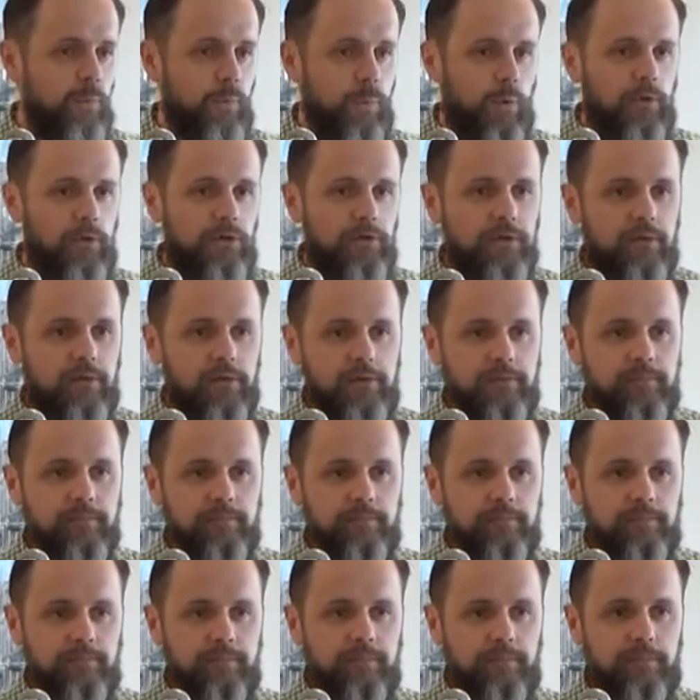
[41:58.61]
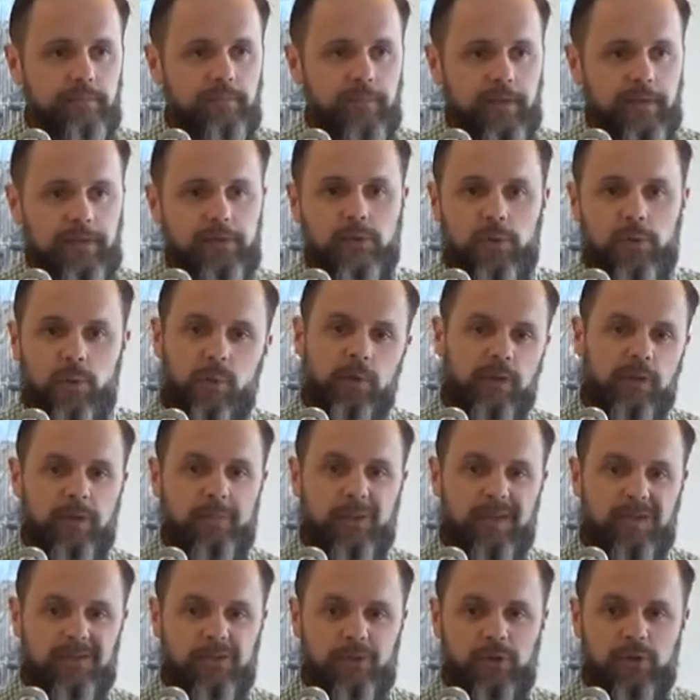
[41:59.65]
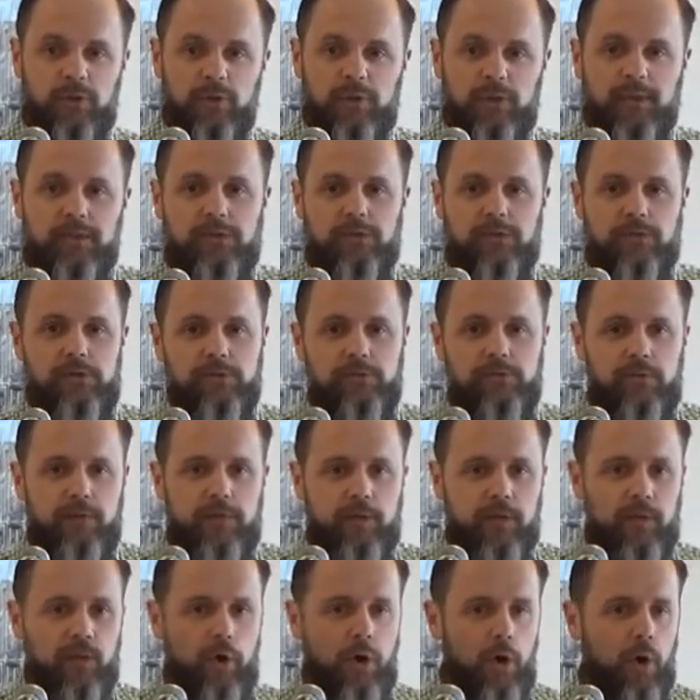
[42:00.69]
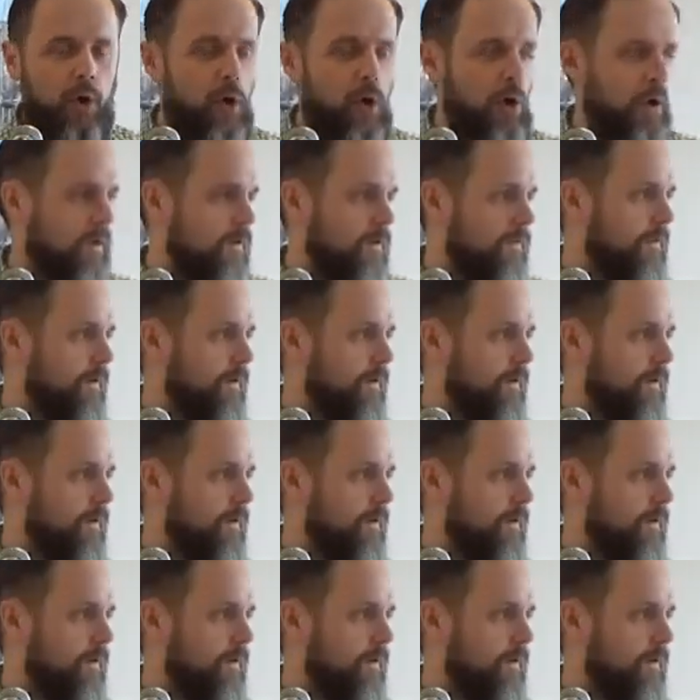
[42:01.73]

what you're, by doing what you're meant to do in it. So if you think of,